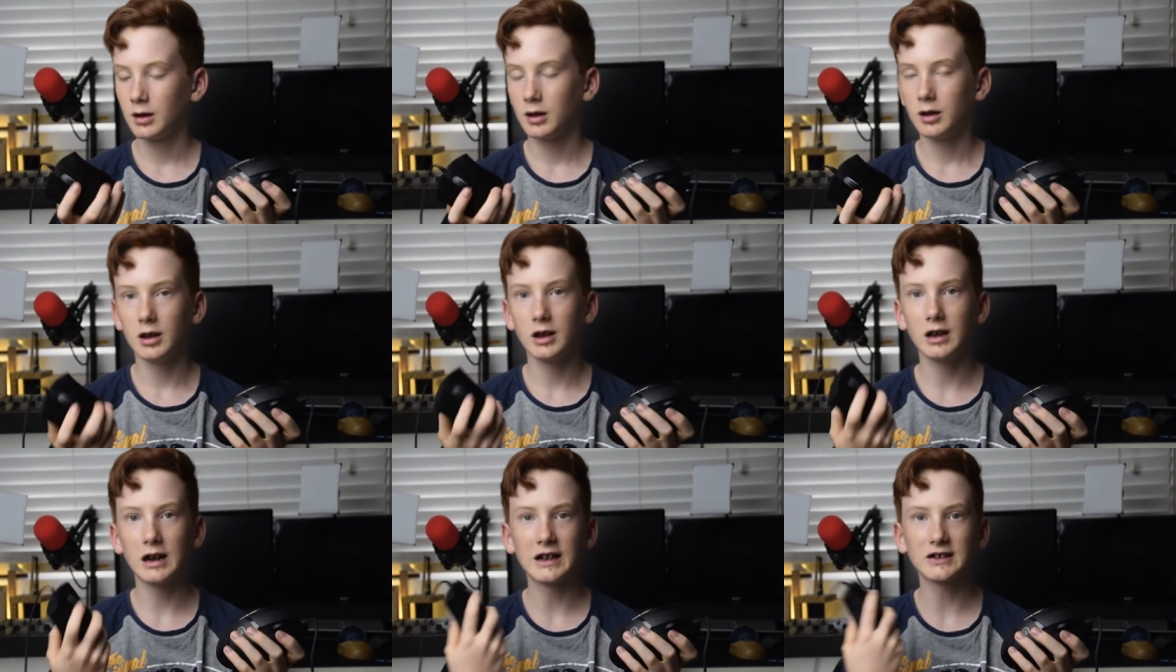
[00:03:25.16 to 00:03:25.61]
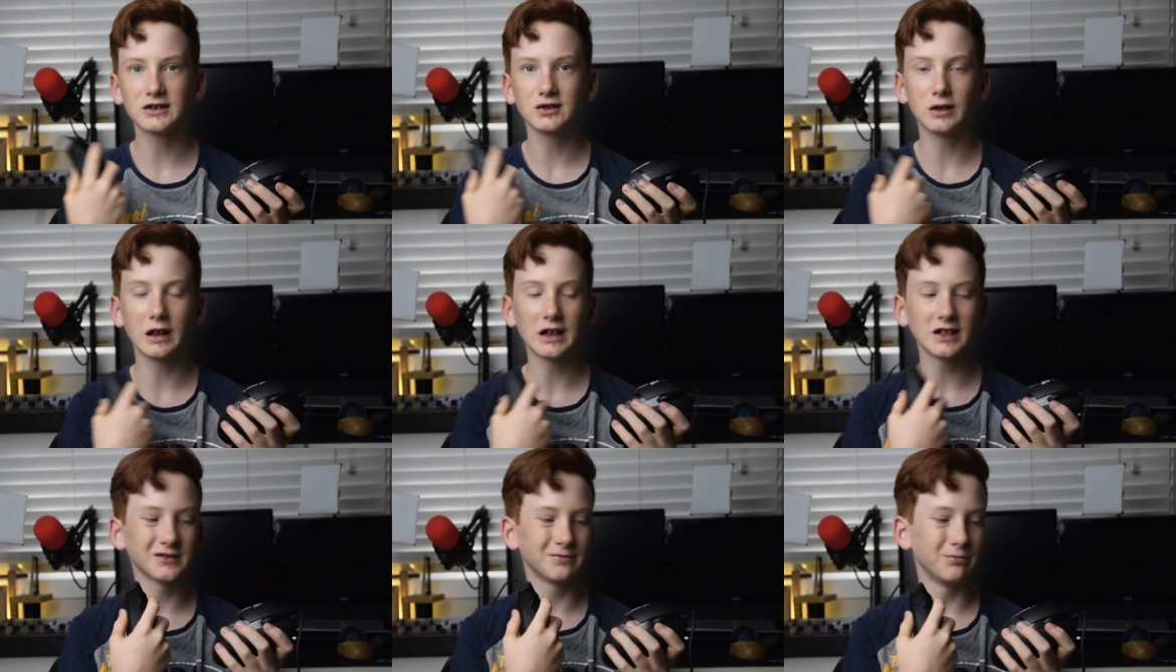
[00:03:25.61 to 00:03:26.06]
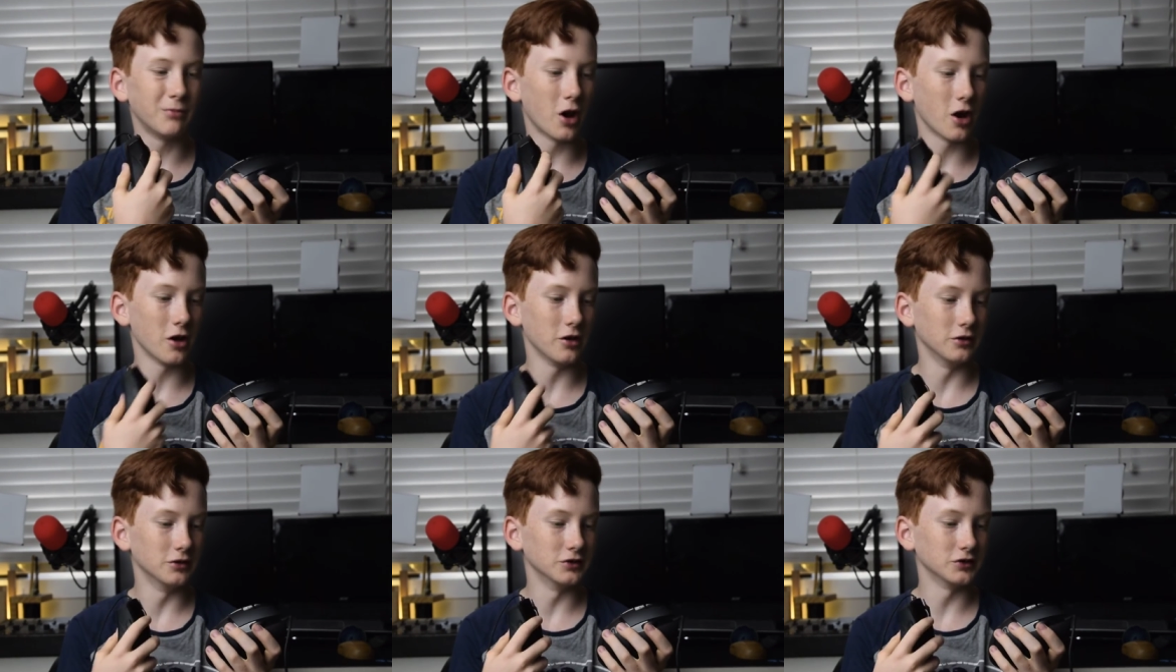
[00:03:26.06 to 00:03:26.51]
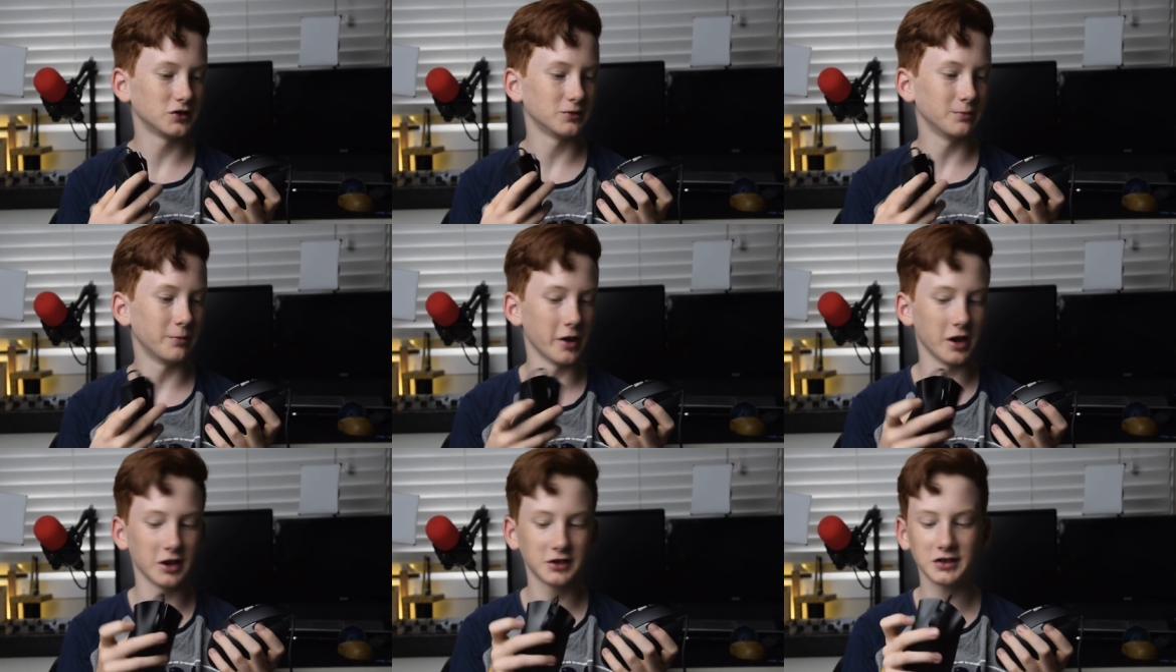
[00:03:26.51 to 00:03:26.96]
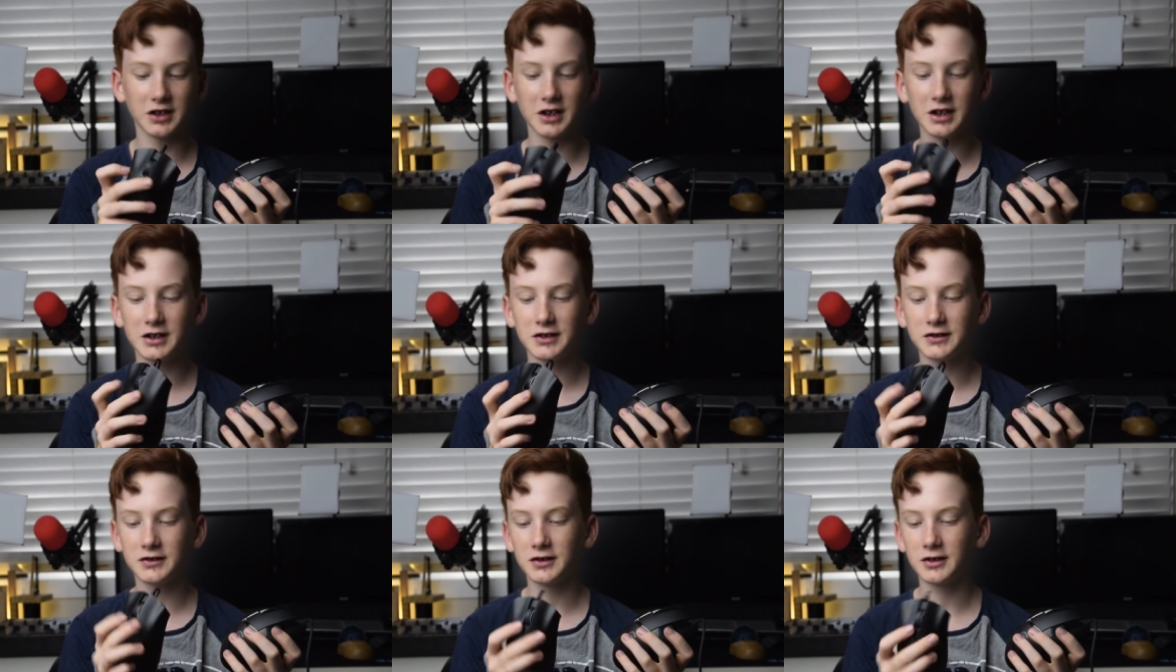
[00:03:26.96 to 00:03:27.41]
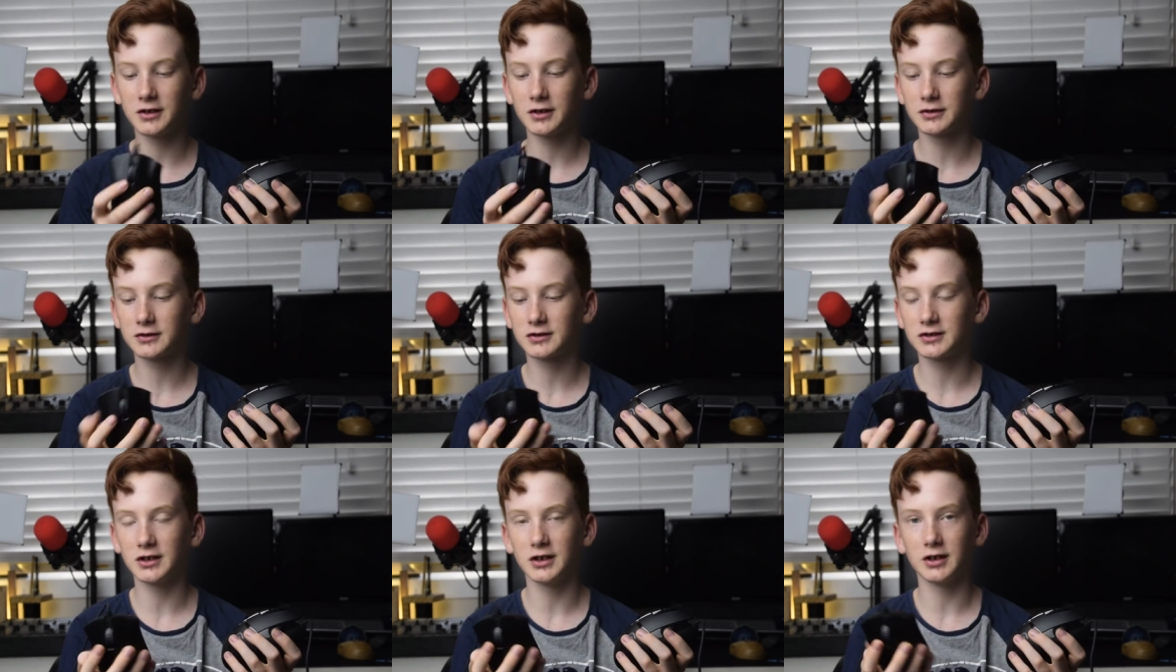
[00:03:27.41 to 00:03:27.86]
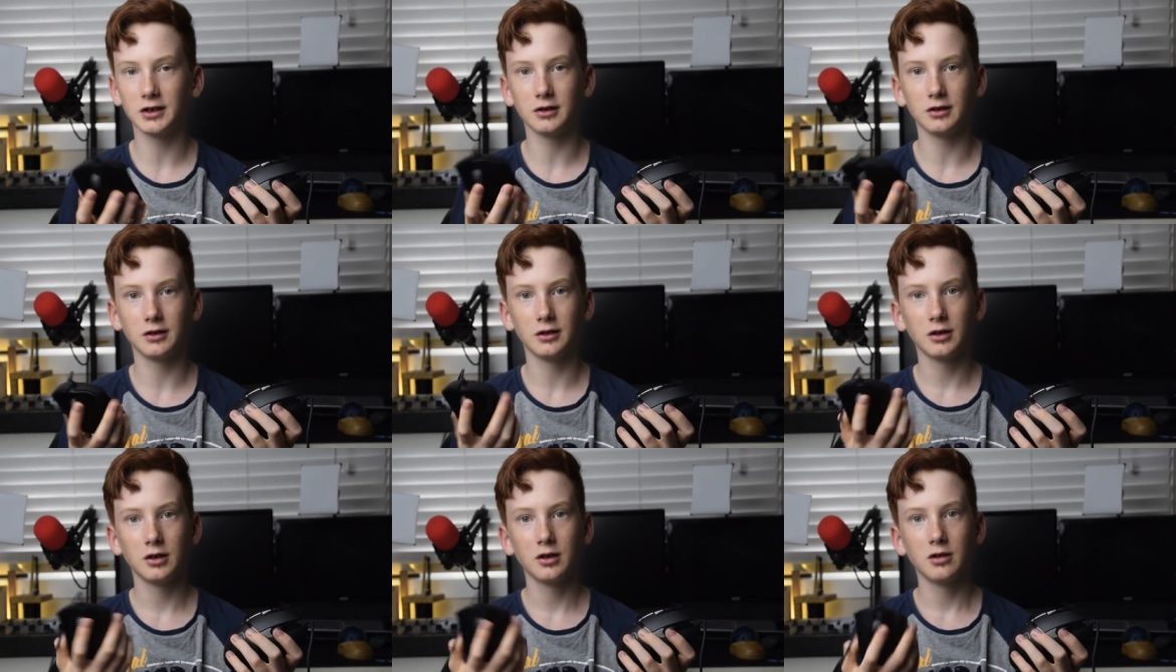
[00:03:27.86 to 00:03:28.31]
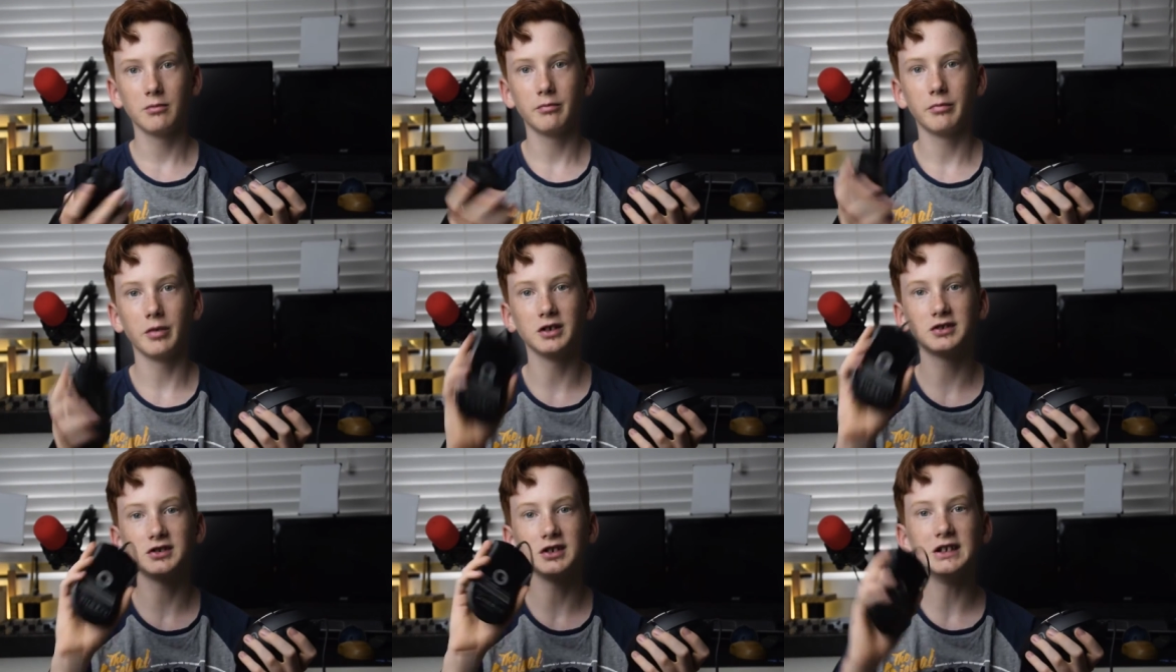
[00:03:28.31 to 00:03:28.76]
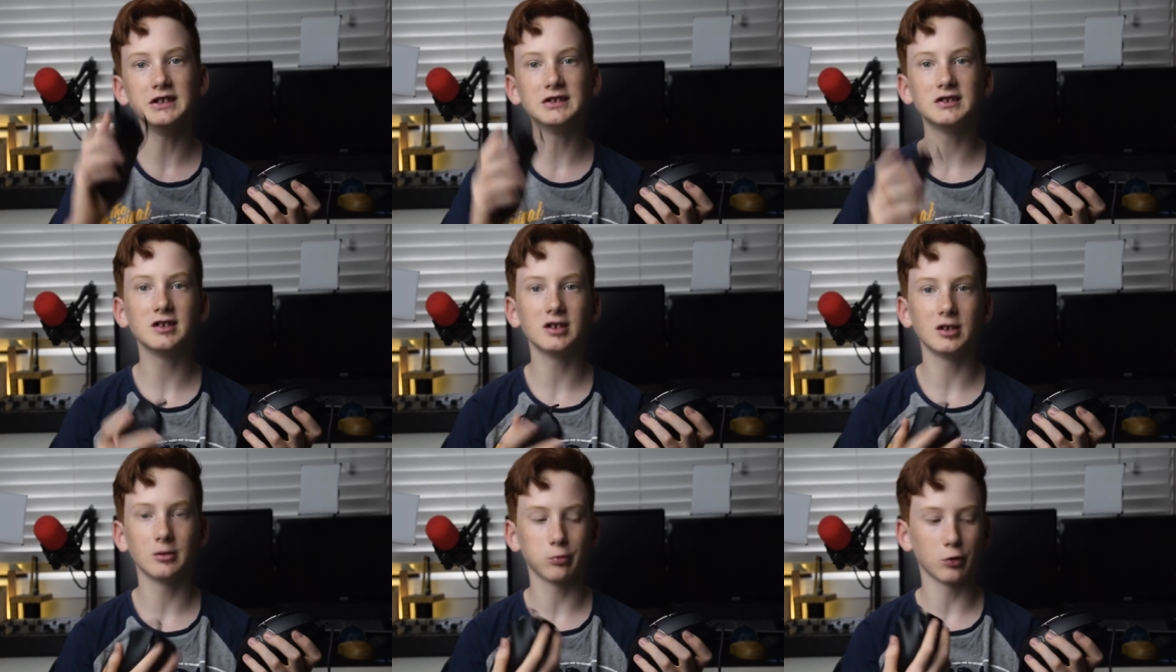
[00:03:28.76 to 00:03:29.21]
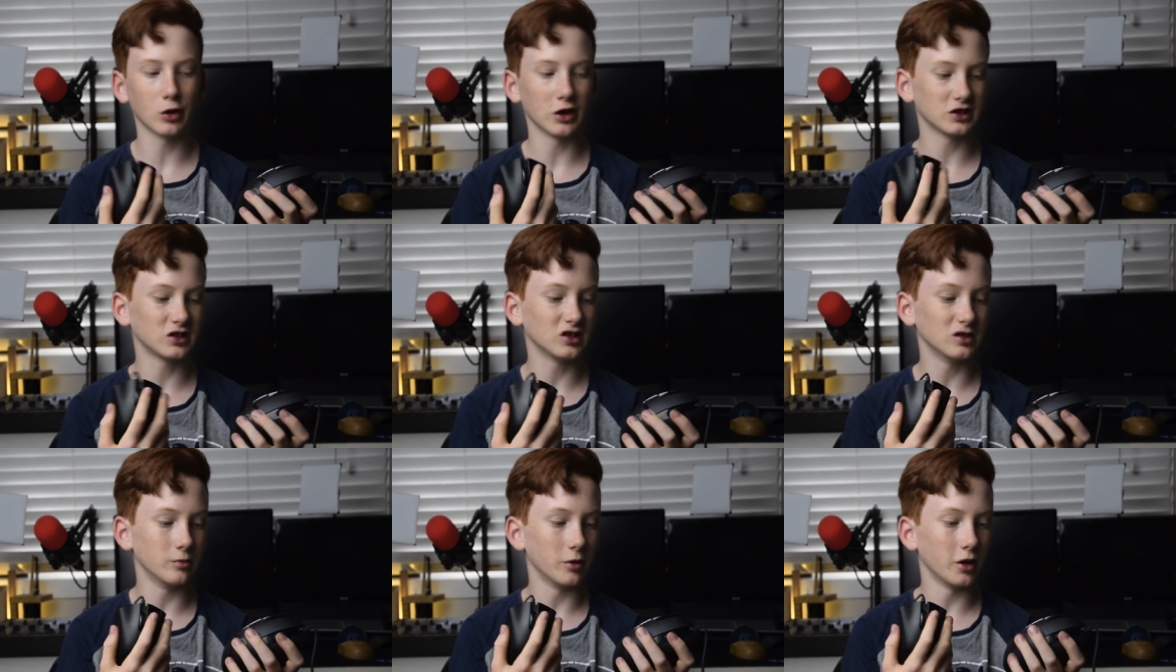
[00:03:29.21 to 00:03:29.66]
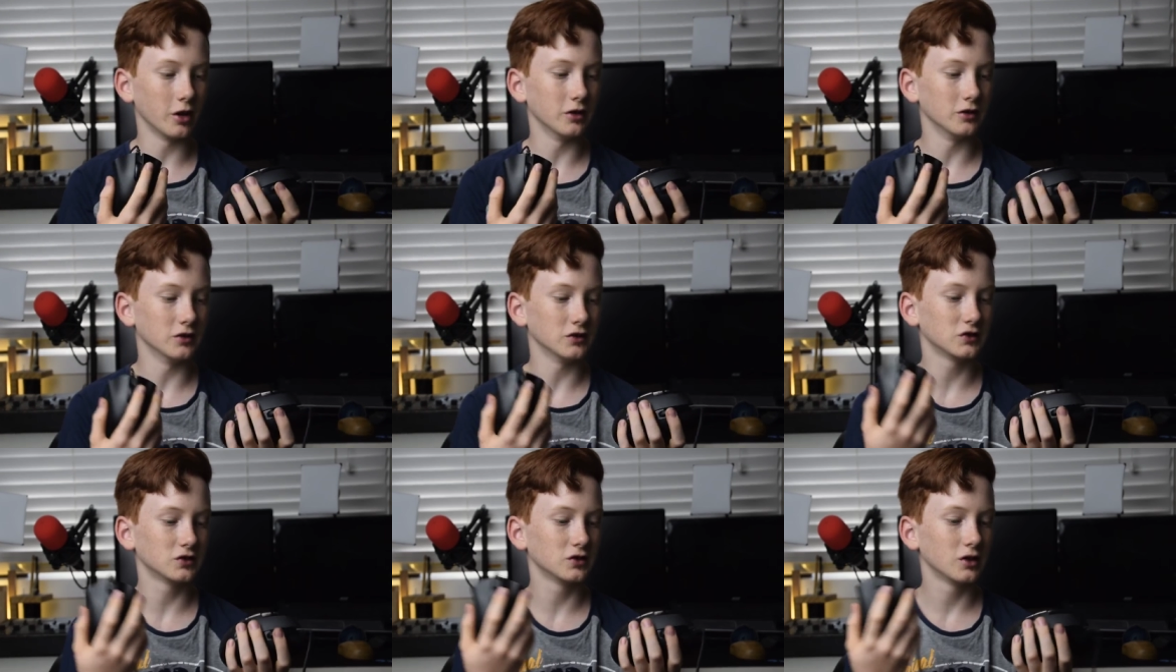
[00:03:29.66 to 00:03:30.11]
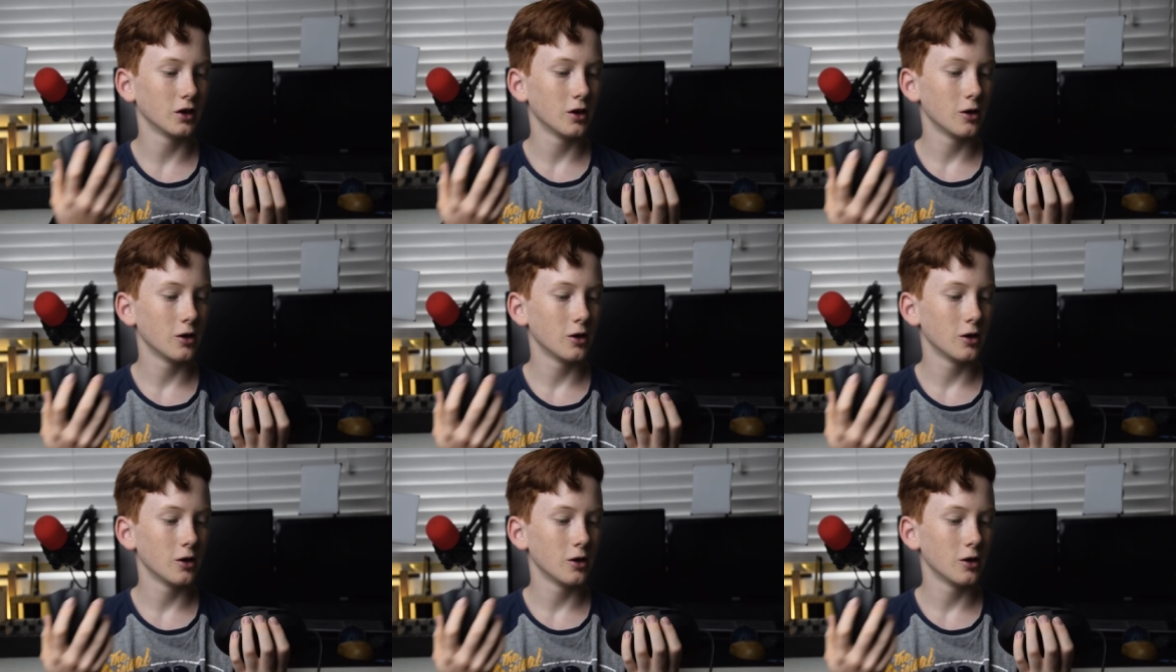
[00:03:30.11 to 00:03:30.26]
It has less buttons, but it's easier to but it's easier to press the buttons,